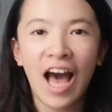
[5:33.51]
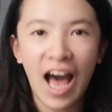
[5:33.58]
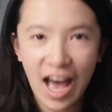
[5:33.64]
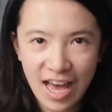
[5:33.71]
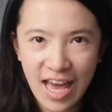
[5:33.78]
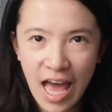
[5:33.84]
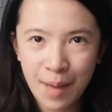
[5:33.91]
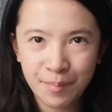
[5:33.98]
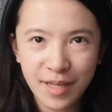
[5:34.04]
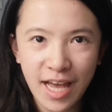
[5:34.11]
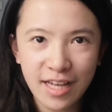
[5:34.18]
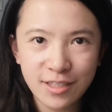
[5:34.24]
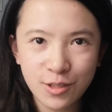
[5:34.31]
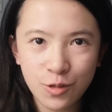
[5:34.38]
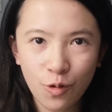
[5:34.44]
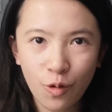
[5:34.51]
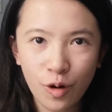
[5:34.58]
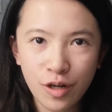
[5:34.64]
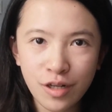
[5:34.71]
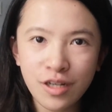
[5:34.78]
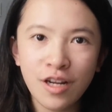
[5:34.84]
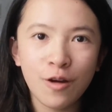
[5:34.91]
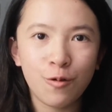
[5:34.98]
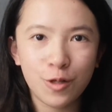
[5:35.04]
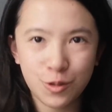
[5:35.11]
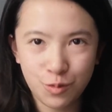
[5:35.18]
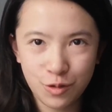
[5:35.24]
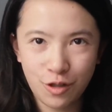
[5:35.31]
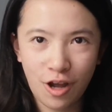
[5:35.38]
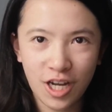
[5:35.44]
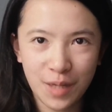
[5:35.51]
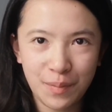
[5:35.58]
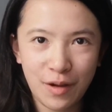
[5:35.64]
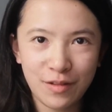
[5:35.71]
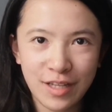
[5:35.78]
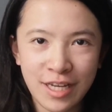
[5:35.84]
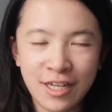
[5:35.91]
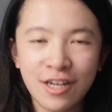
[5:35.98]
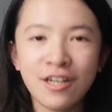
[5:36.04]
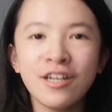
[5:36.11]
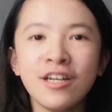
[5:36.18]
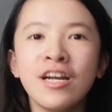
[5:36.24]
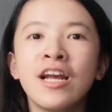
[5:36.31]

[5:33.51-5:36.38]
High MCAT score, which we'll talk about later.